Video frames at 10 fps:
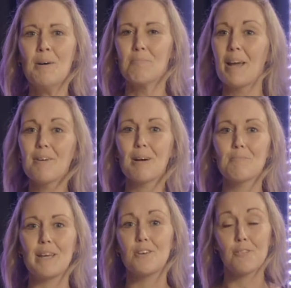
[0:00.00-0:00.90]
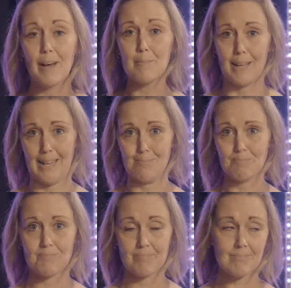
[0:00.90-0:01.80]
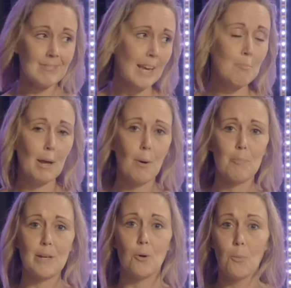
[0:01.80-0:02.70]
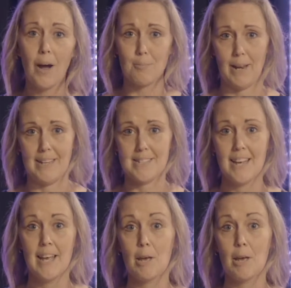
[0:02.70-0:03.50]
may well be your family. It may well be your workplace.